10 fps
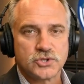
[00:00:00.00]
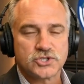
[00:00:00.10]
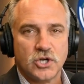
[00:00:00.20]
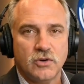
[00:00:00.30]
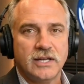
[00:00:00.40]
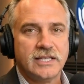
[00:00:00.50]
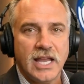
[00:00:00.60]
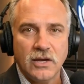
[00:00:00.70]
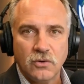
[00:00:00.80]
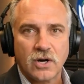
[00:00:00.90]
was shown a
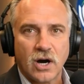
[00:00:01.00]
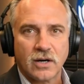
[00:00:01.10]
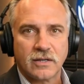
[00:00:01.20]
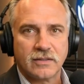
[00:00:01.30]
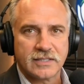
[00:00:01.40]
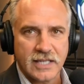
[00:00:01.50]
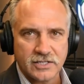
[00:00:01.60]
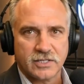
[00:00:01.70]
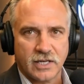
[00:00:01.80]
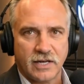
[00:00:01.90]
yellow card on the
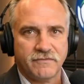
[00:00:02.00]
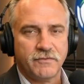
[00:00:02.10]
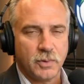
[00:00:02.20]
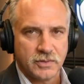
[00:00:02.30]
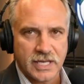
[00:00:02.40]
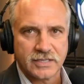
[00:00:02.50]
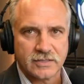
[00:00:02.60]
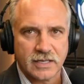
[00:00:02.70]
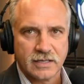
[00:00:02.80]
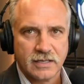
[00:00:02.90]
touchline for
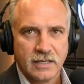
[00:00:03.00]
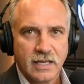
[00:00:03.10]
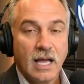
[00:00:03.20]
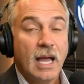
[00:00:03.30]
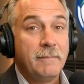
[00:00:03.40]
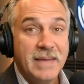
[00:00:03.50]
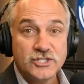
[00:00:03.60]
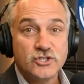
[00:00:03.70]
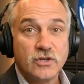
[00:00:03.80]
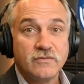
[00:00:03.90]
protesting, a
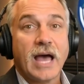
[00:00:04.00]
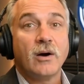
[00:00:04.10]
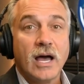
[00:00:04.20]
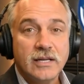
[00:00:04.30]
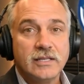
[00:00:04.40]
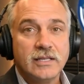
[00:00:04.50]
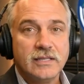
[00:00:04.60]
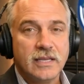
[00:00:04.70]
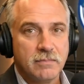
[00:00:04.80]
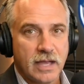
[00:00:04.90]
measure of how utterly
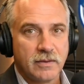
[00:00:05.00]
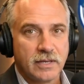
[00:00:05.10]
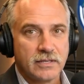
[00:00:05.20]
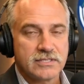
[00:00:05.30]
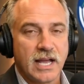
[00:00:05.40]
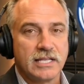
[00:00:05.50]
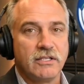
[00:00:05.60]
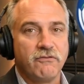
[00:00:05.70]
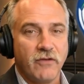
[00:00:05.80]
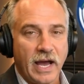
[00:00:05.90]
the Americans had
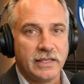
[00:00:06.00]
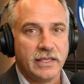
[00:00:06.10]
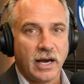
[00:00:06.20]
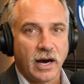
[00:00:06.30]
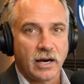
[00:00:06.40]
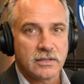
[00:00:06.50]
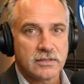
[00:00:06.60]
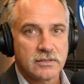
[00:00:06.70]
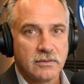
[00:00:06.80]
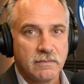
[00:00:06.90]
defied the
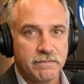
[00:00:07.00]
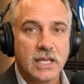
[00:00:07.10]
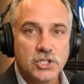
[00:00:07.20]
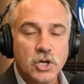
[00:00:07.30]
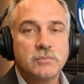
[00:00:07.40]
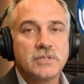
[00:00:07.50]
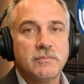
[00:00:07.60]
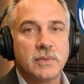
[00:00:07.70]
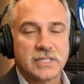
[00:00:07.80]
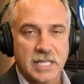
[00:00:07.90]
odds. In terms
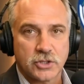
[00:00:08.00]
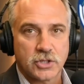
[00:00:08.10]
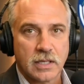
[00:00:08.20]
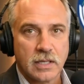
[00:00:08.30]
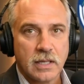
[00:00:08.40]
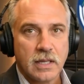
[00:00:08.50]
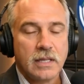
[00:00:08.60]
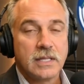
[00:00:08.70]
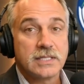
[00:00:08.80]
of possession, the